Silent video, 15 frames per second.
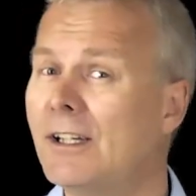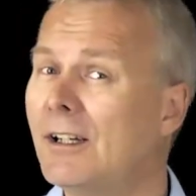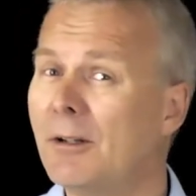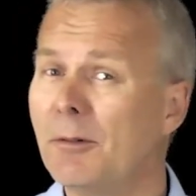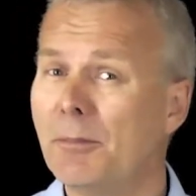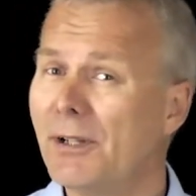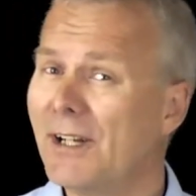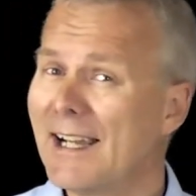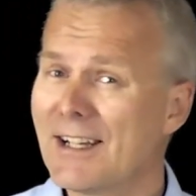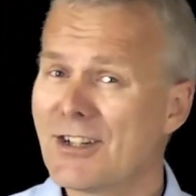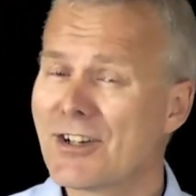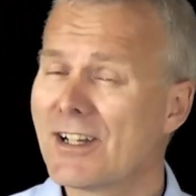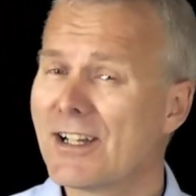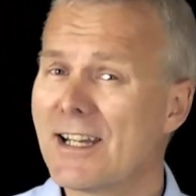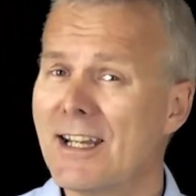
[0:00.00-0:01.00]
But
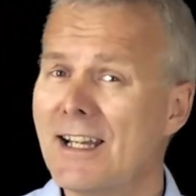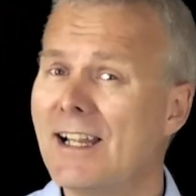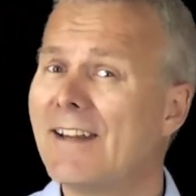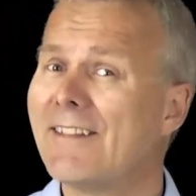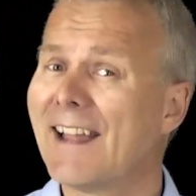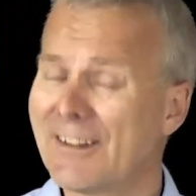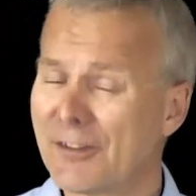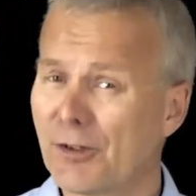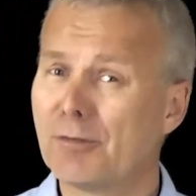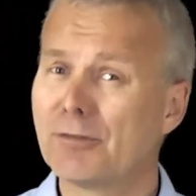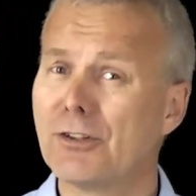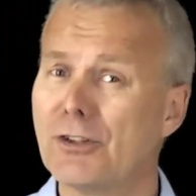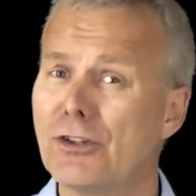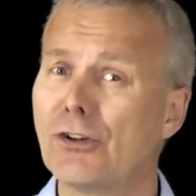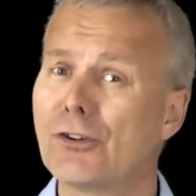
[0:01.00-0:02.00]
actually, that's
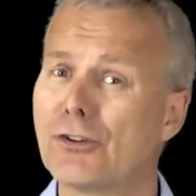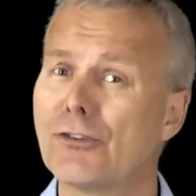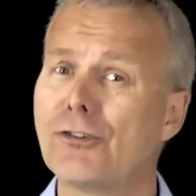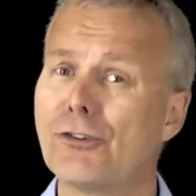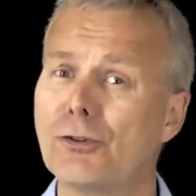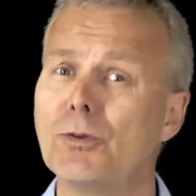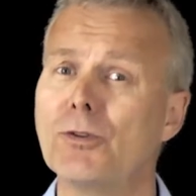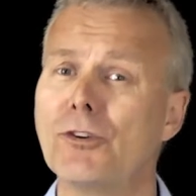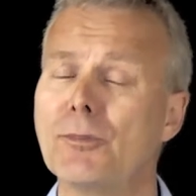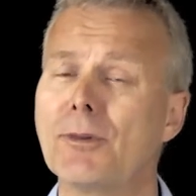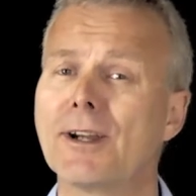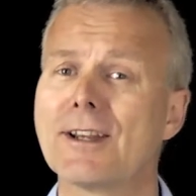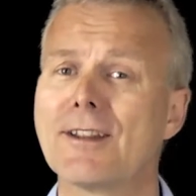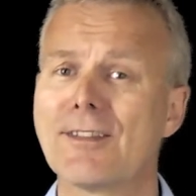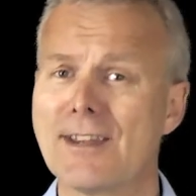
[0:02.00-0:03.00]
often not as true as you
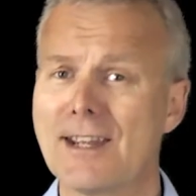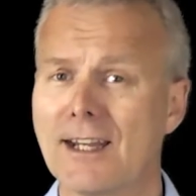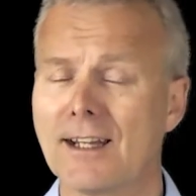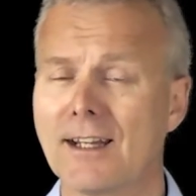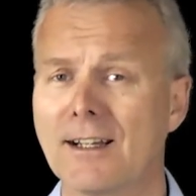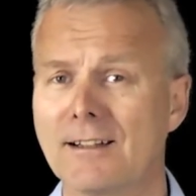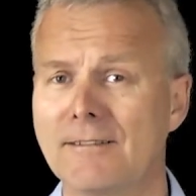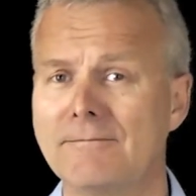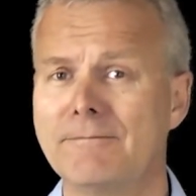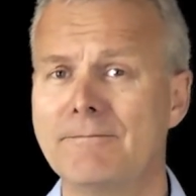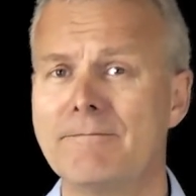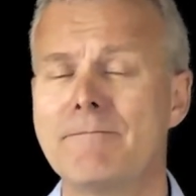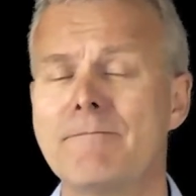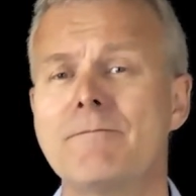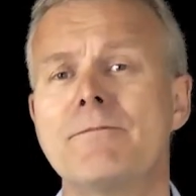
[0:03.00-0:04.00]
might think.
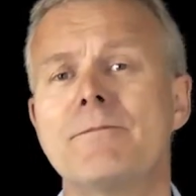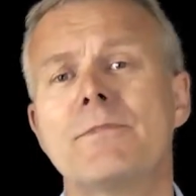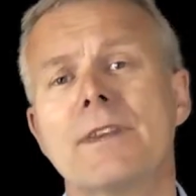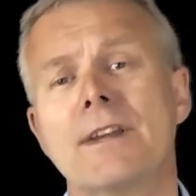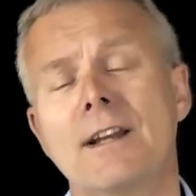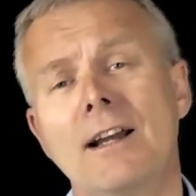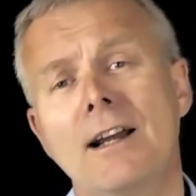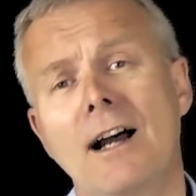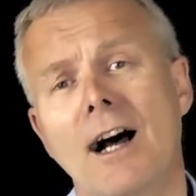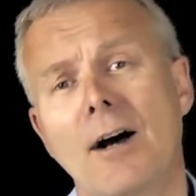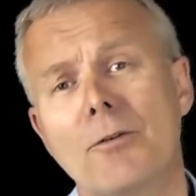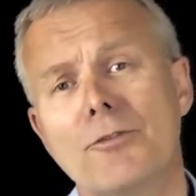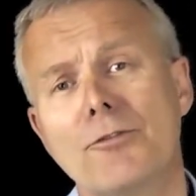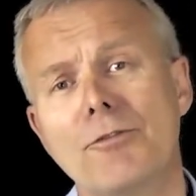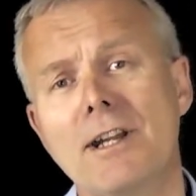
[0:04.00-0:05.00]
I
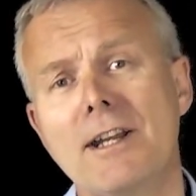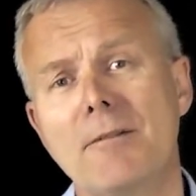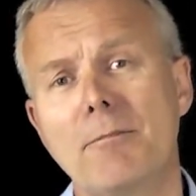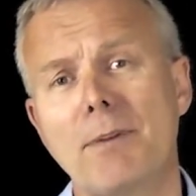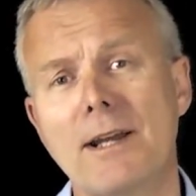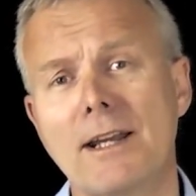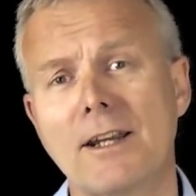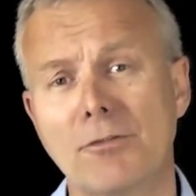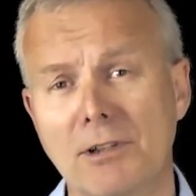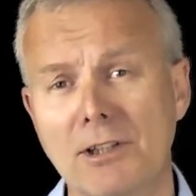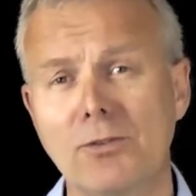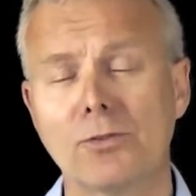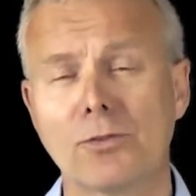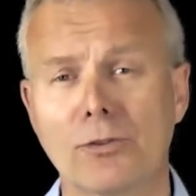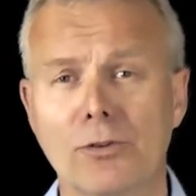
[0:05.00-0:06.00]
was reading Bear
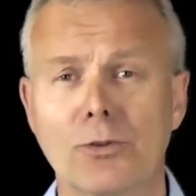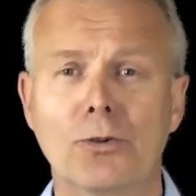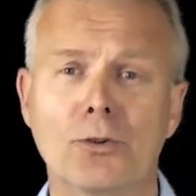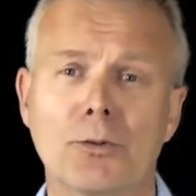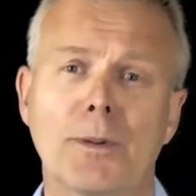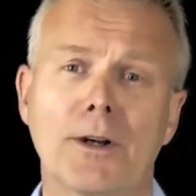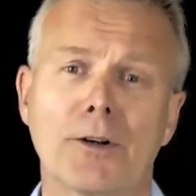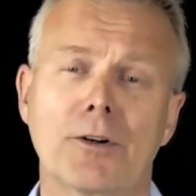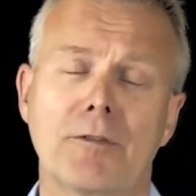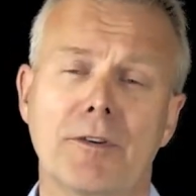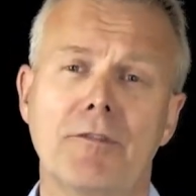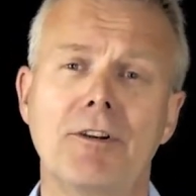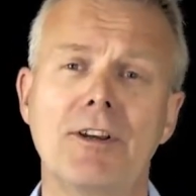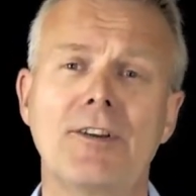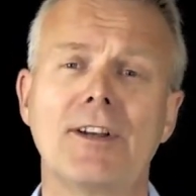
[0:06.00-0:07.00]
Grylls' autobiography
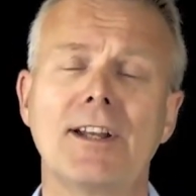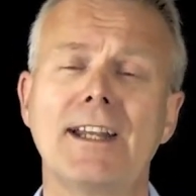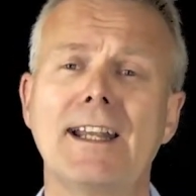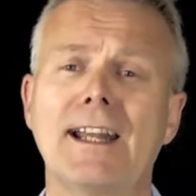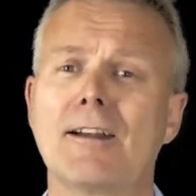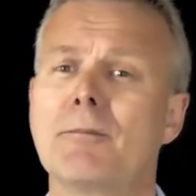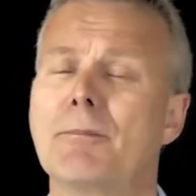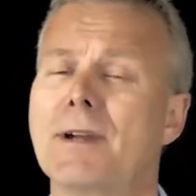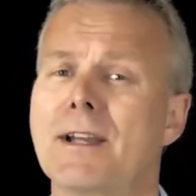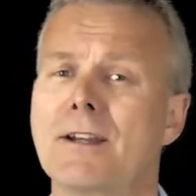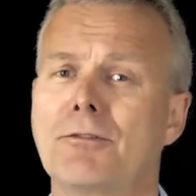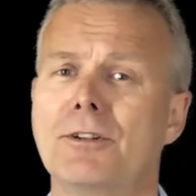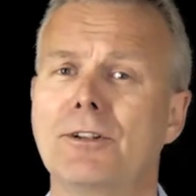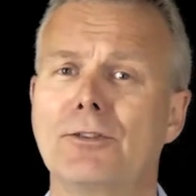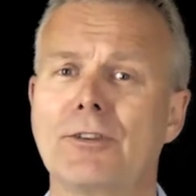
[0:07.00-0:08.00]
recently. Now, Bear
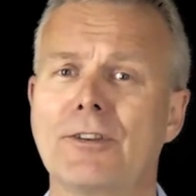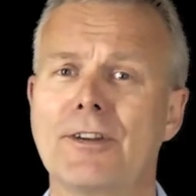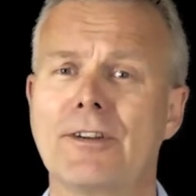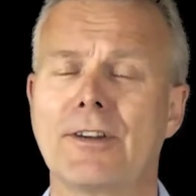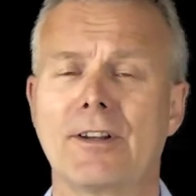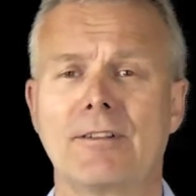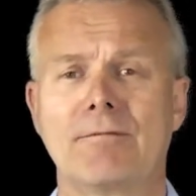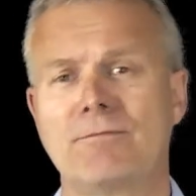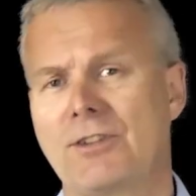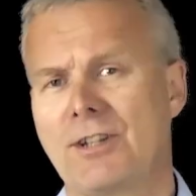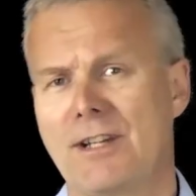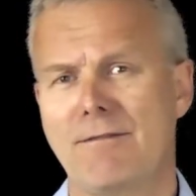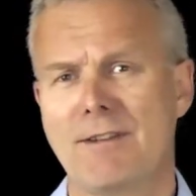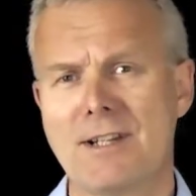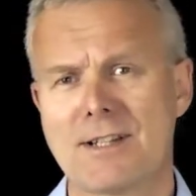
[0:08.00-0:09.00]
Grylls is a
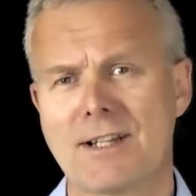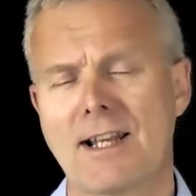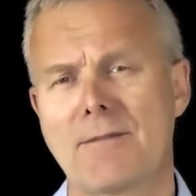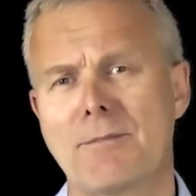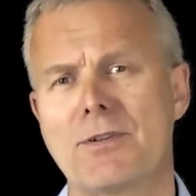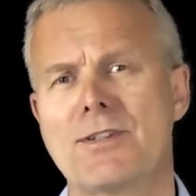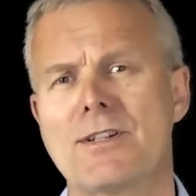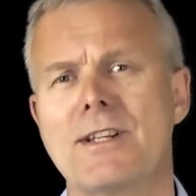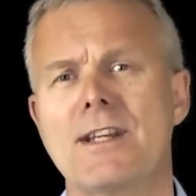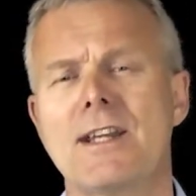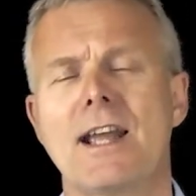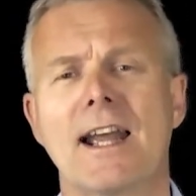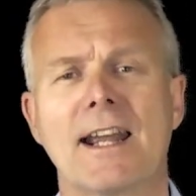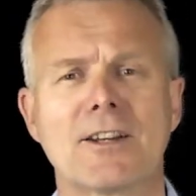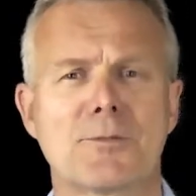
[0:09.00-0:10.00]
TV celebrity,
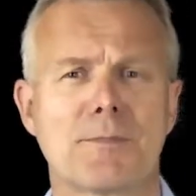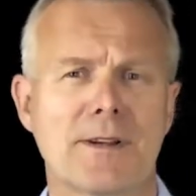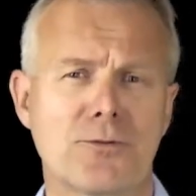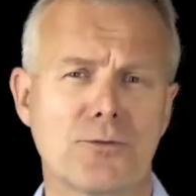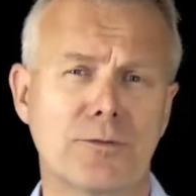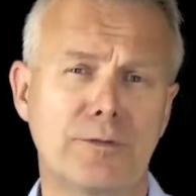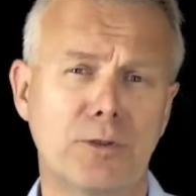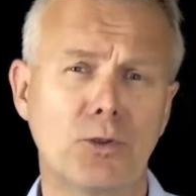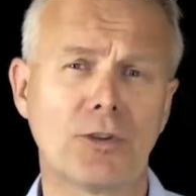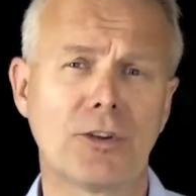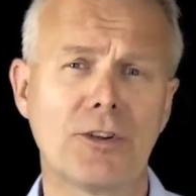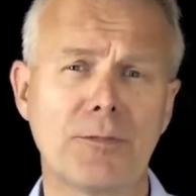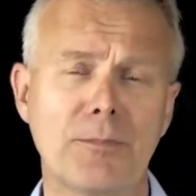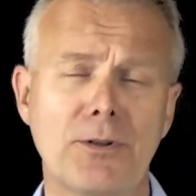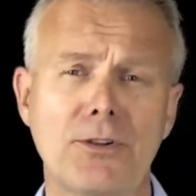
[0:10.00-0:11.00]
ex-special
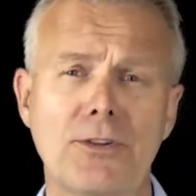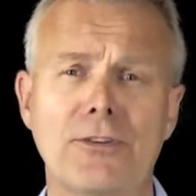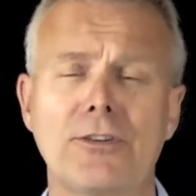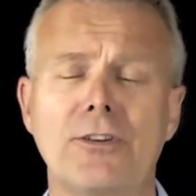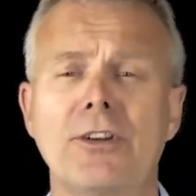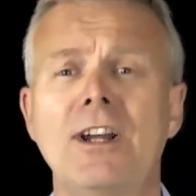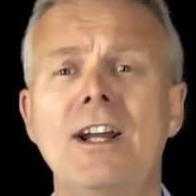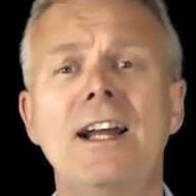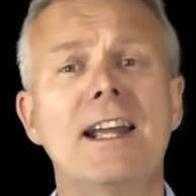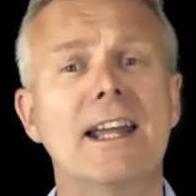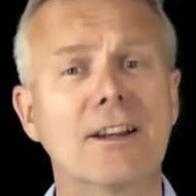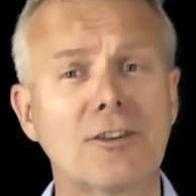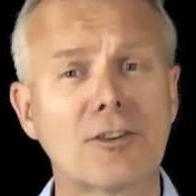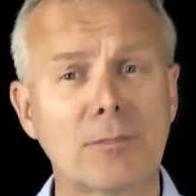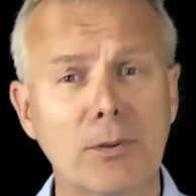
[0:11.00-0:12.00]
forces person,
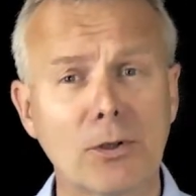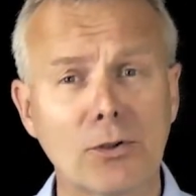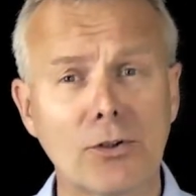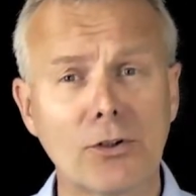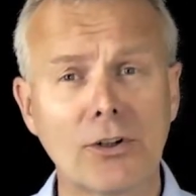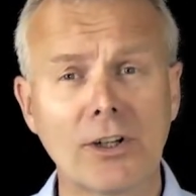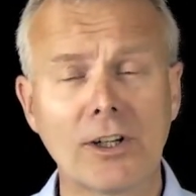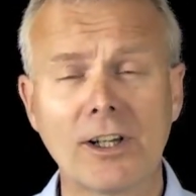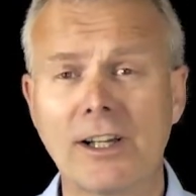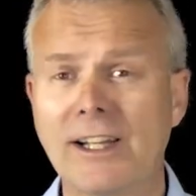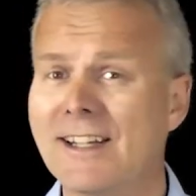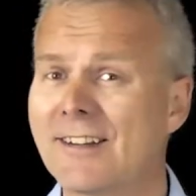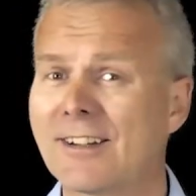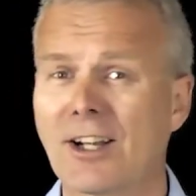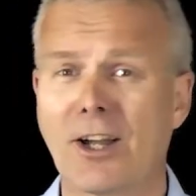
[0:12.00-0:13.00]
explorer, and
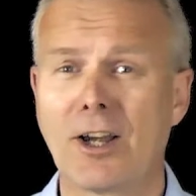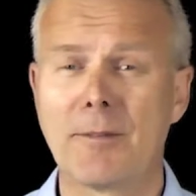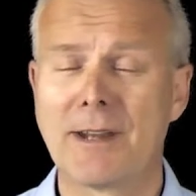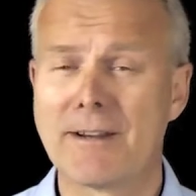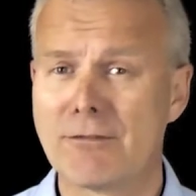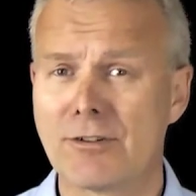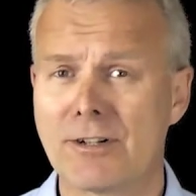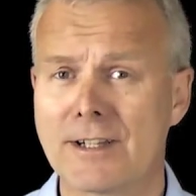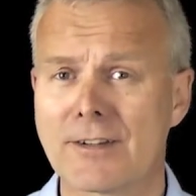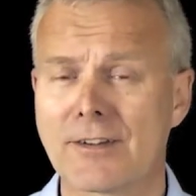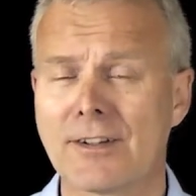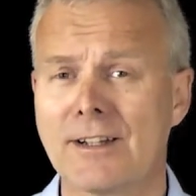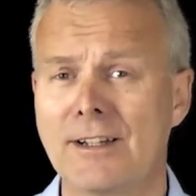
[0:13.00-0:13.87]
he's climbed Everest.